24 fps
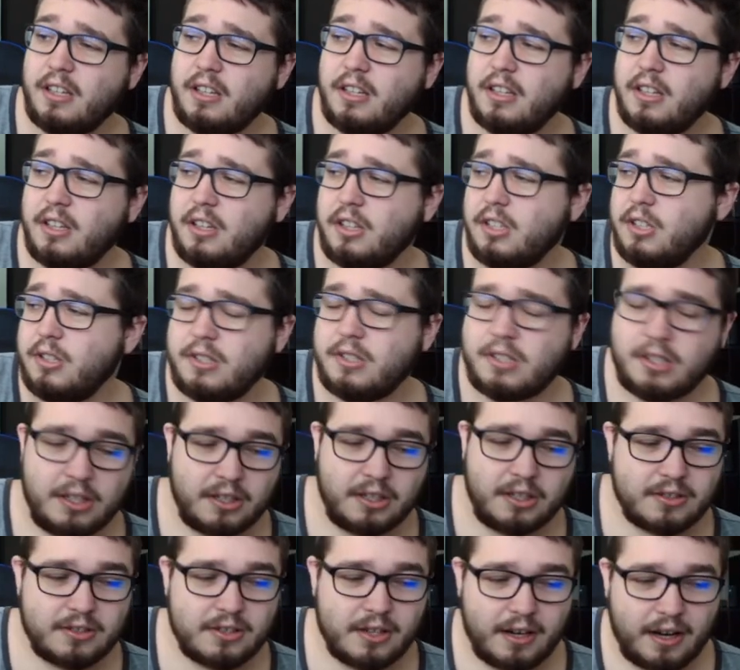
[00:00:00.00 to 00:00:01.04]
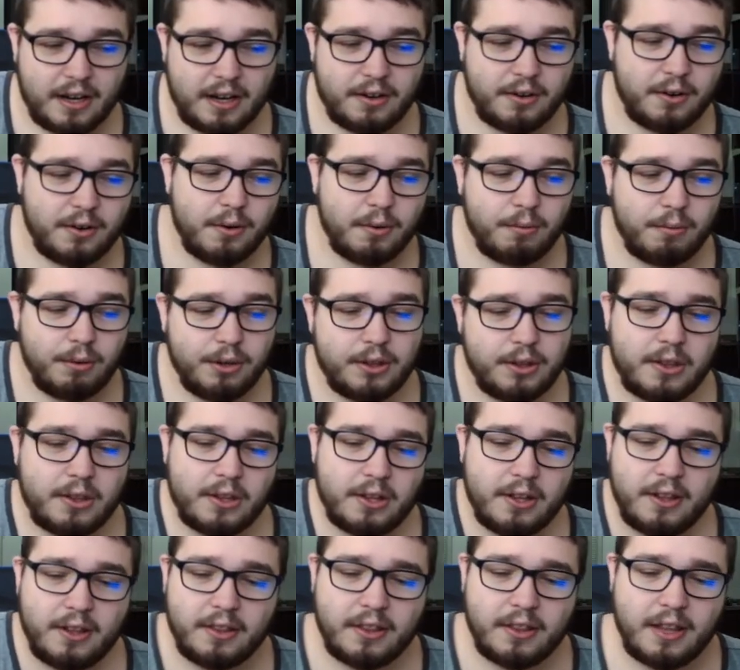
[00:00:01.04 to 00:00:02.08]
there's things that I know with
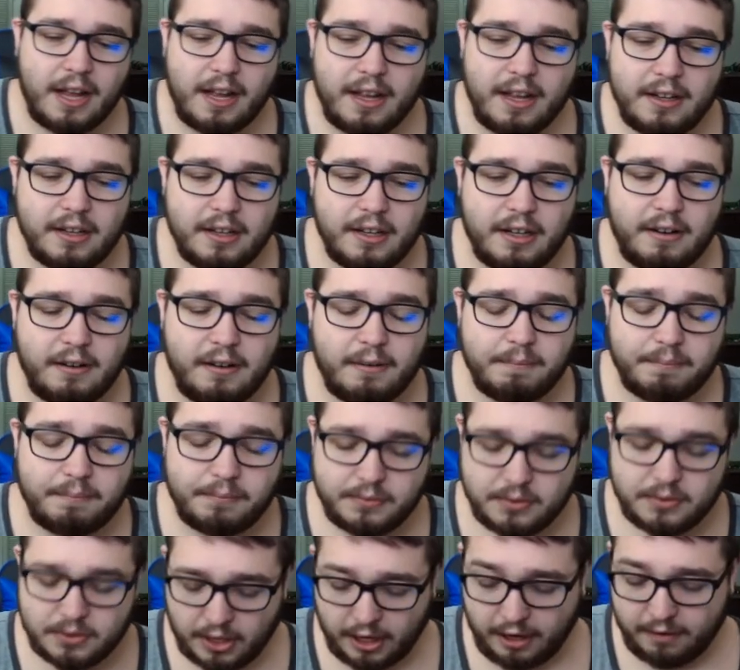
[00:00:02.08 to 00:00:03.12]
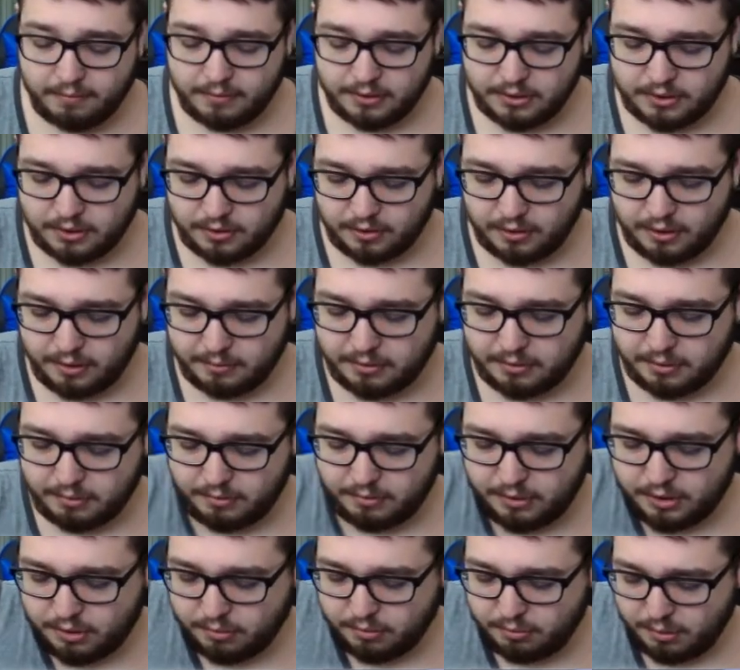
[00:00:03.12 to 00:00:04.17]
that. JavaScript,
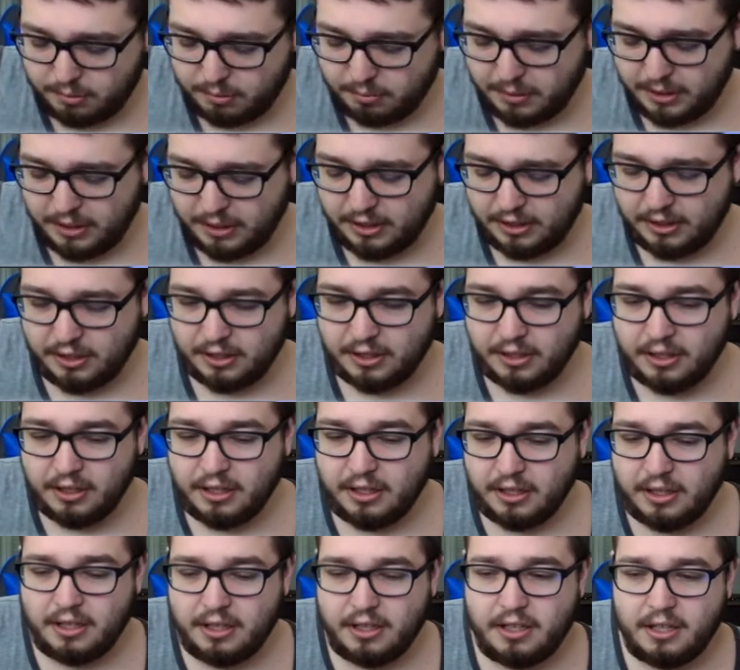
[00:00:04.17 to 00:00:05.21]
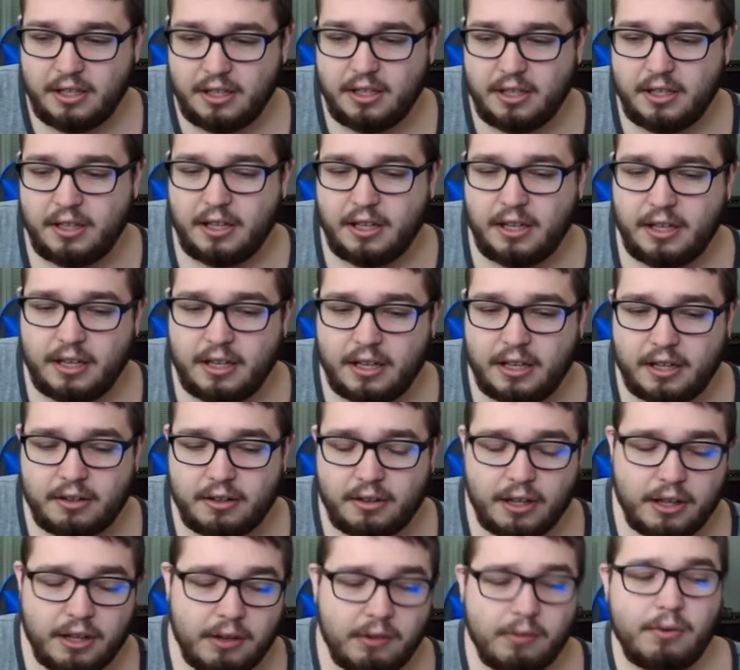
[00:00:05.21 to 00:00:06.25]
which would be a
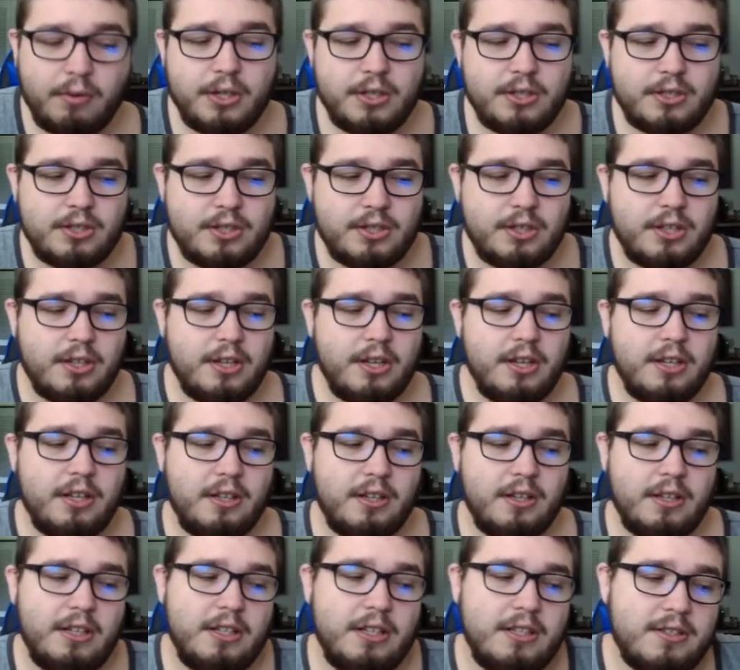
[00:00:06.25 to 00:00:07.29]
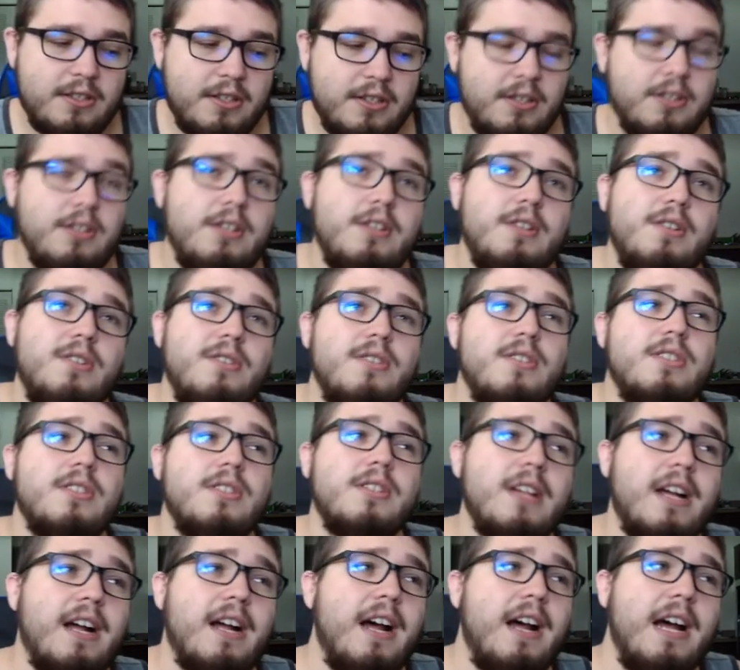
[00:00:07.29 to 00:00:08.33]
language that is
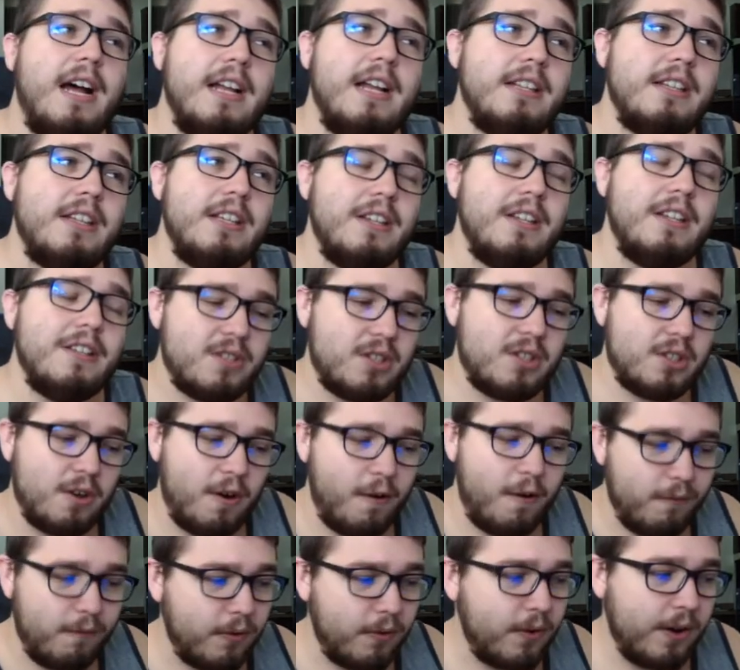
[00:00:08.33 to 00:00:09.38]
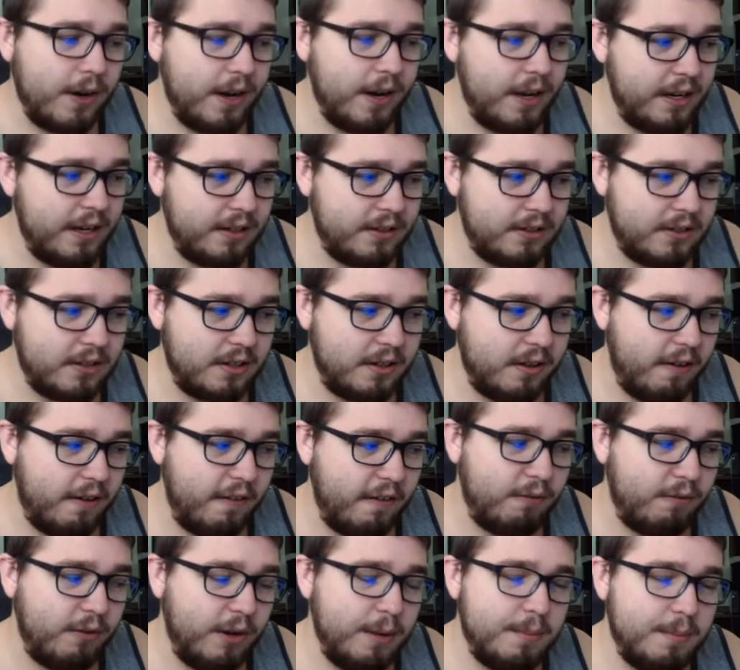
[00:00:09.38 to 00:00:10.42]
used on the server end
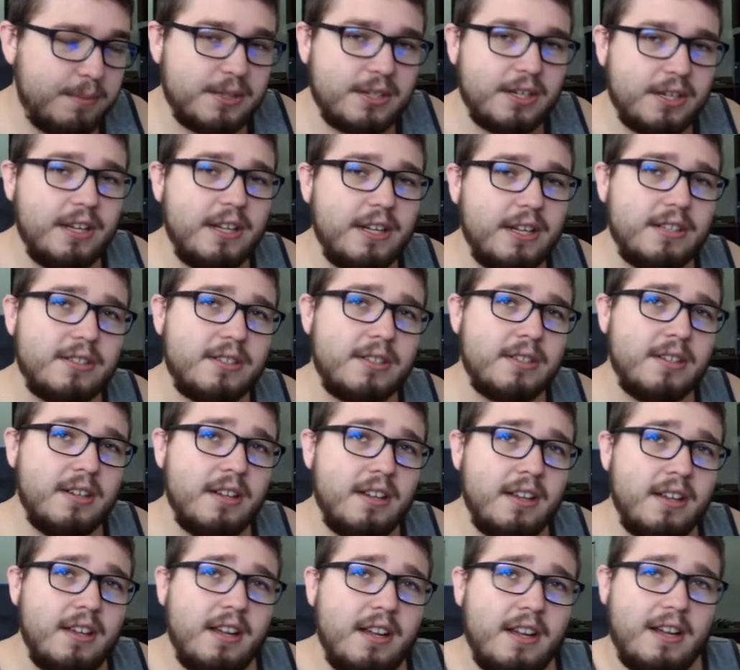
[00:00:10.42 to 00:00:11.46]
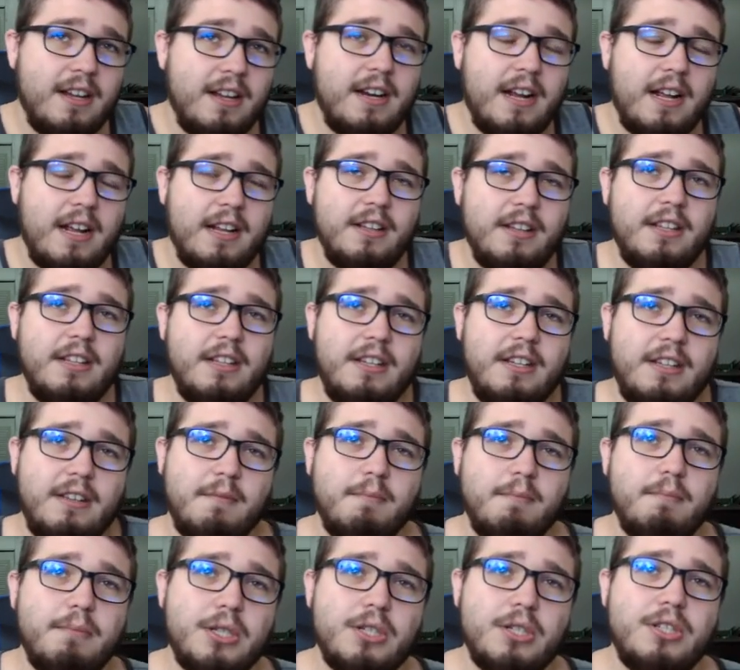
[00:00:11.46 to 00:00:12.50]
of websites and on the
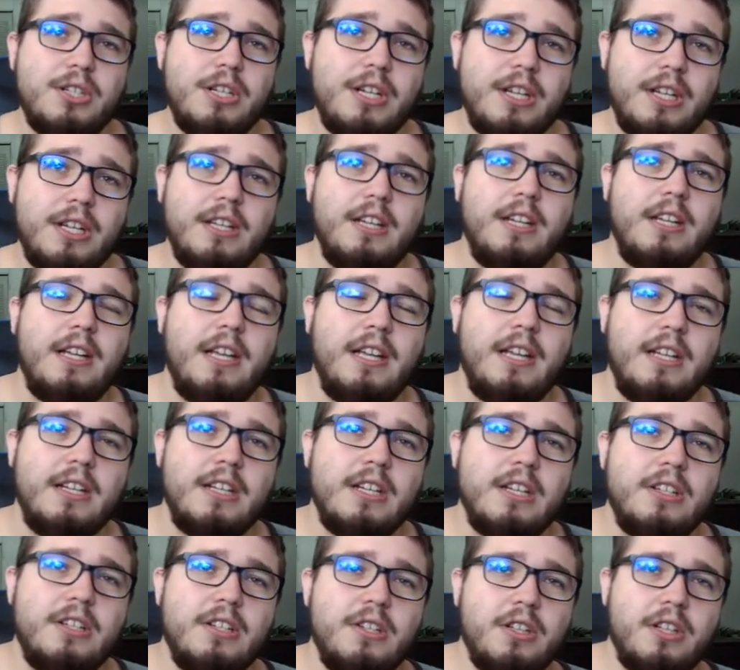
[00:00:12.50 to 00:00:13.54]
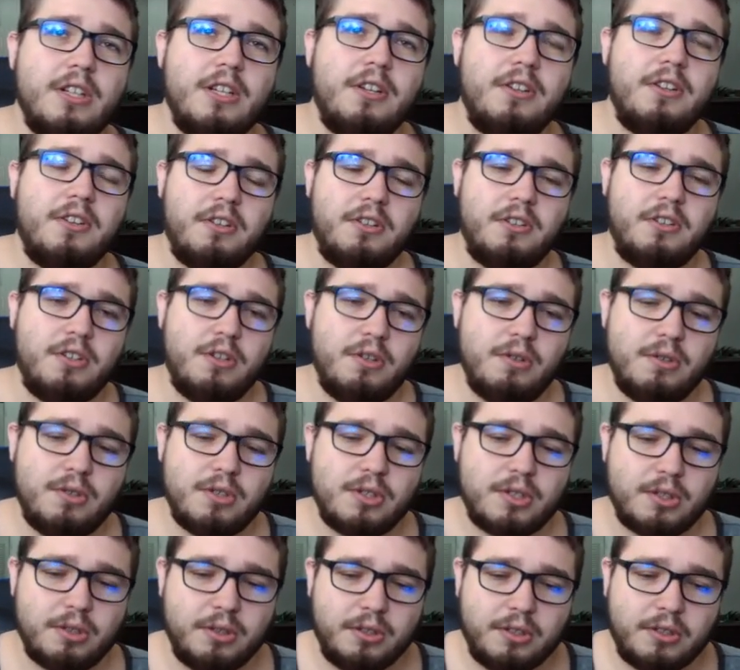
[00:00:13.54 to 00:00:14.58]
machine end, the
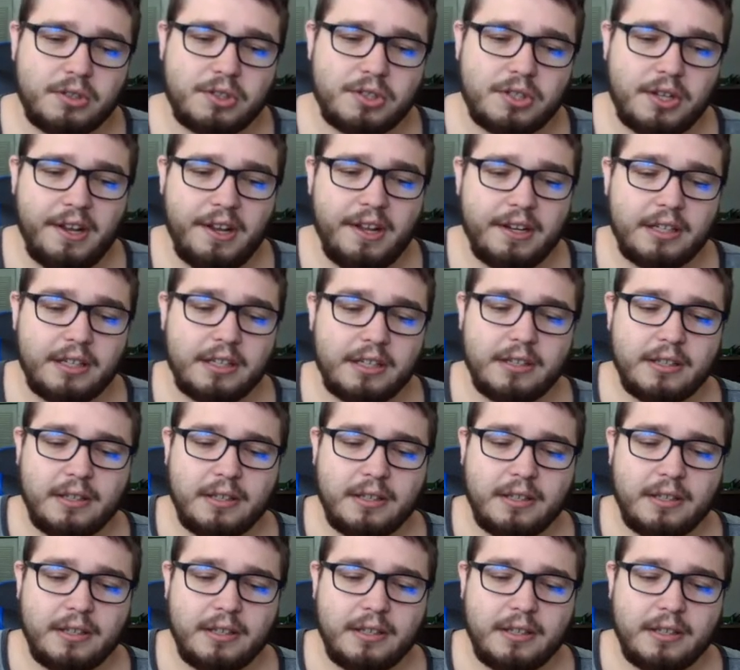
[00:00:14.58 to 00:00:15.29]
user's end.